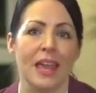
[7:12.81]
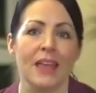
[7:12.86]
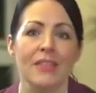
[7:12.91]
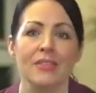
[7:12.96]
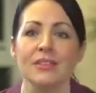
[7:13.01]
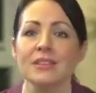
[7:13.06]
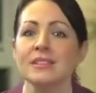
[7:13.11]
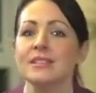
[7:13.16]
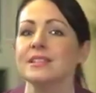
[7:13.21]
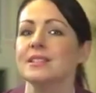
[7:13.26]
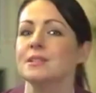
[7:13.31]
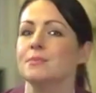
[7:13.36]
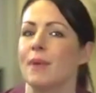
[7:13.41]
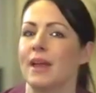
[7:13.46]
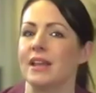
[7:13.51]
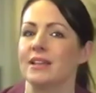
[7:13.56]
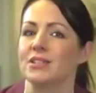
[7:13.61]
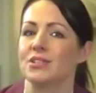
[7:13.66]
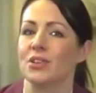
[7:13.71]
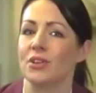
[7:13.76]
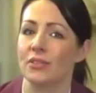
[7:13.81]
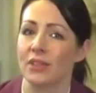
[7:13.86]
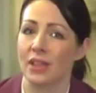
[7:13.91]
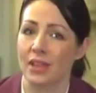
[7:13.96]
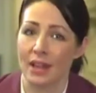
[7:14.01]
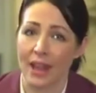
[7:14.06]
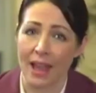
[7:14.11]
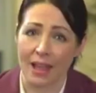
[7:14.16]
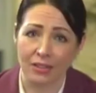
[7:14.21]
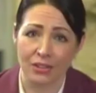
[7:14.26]
This is based on the
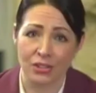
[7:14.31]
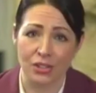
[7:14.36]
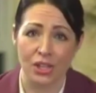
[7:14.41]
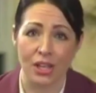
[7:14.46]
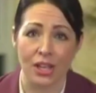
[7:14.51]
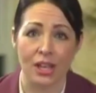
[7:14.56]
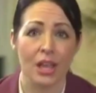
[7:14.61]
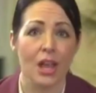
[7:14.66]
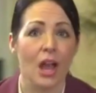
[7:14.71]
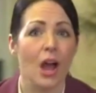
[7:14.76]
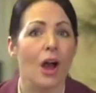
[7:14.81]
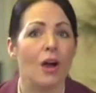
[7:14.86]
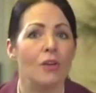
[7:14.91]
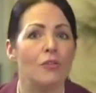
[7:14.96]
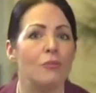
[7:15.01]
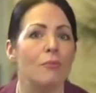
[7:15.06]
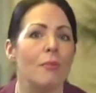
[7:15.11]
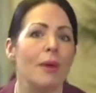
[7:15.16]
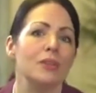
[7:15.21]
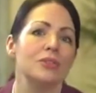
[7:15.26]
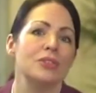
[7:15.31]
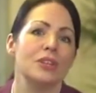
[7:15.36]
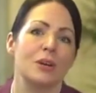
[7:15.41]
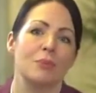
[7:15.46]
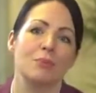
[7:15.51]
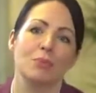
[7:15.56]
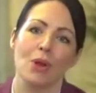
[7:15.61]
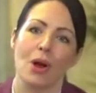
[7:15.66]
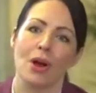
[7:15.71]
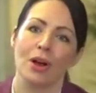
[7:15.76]
analogy of melting a
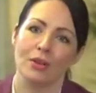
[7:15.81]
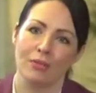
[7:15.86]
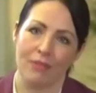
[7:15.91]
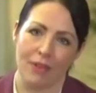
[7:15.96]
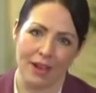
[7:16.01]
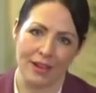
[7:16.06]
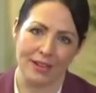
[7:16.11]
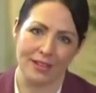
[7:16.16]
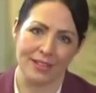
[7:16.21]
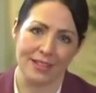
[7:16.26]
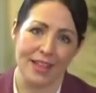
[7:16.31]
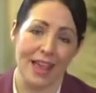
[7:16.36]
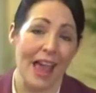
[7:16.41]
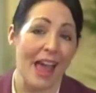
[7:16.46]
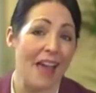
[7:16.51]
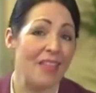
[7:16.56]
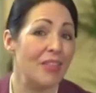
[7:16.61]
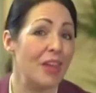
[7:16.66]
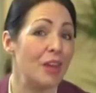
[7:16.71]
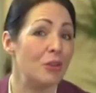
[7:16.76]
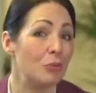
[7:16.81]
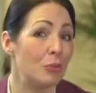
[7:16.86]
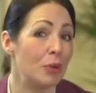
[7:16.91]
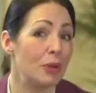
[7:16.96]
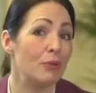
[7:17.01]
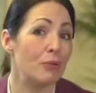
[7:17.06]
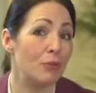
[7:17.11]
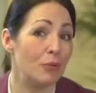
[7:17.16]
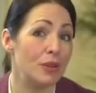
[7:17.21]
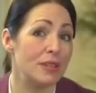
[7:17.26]
block of ice and then
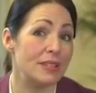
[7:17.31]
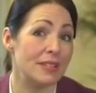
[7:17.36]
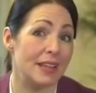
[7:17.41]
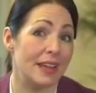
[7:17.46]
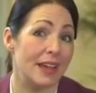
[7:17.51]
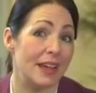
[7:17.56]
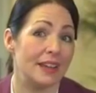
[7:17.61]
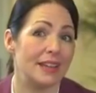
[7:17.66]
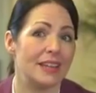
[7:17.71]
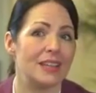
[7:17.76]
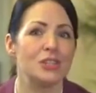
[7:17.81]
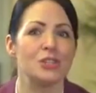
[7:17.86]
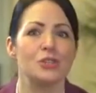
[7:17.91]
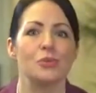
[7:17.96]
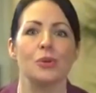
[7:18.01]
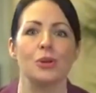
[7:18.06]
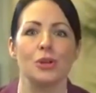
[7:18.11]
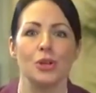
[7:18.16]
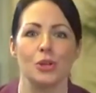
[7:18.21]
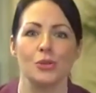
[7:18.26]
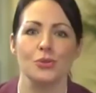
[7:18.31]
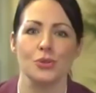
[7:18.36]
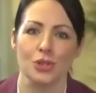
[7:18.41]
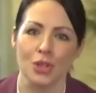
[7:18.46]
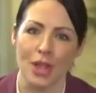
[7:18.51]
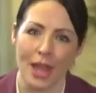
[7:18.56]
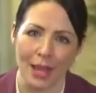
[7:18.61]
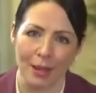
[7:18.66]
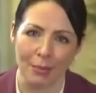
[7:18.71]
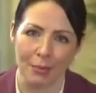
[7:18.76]
refreezing it into a new
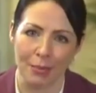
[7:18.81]
shape.